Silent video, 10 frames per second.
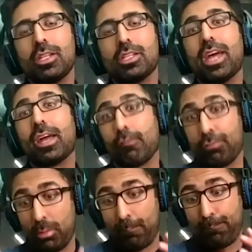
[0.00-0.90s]
Then,
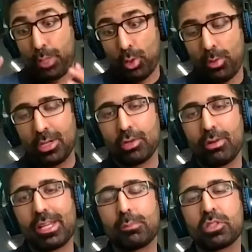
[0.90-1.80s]
from a pure
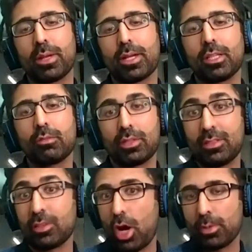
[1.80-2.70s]
underwriting perspective, these
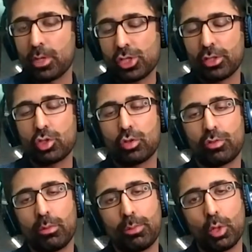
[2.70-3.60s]
are operational issues.
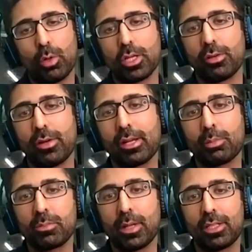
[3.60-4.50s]
From a pure underwriting
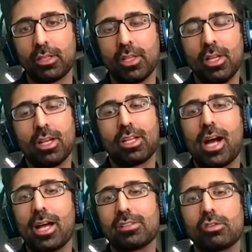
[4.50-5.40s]
perspective,
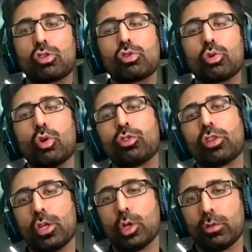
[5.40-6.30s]
guys are
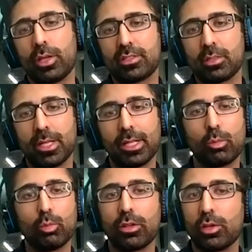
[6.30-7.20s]
grossly overestimating
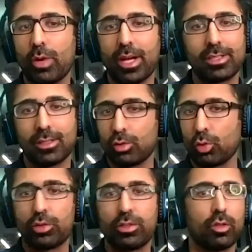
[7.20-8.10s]
what the rent
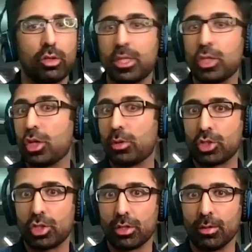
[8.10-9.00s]
growth is going to be year on
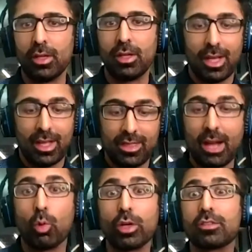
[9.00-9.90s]
year then
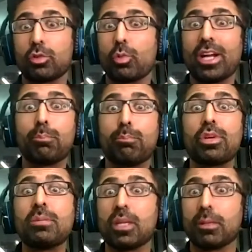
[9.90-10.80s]
what is the rent
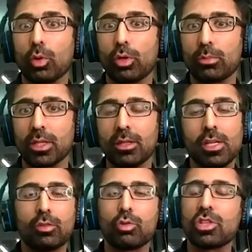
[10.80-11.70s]
premium going to be?
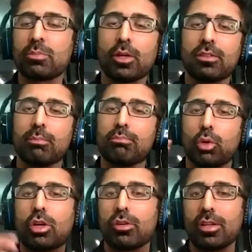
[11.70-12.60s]
So just because a
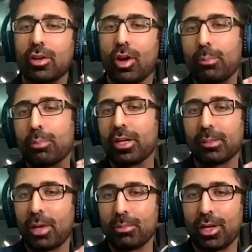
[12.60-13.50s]
broker in their operating
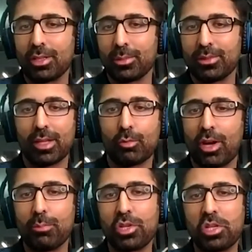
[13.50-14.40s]
memorandum is saying
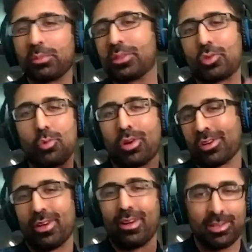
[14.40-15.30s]
rent premium is two hundred
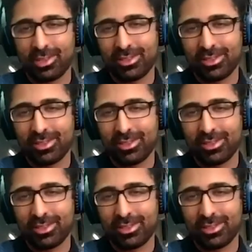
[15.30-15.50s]
dollars,